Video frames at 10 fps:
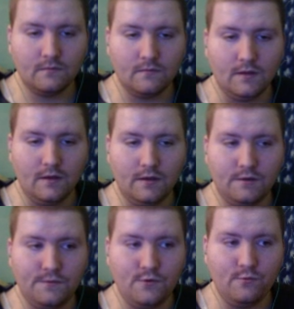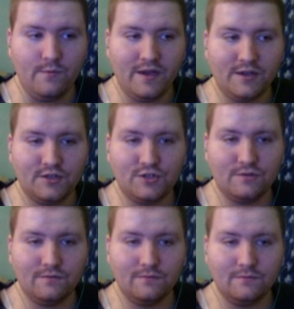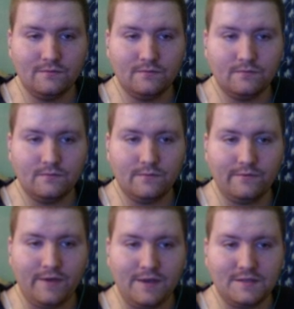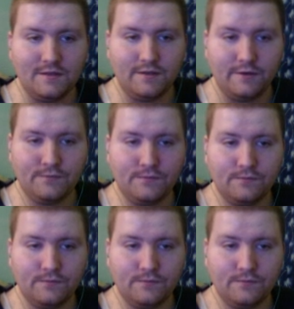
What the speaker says: And if you mash fast enough,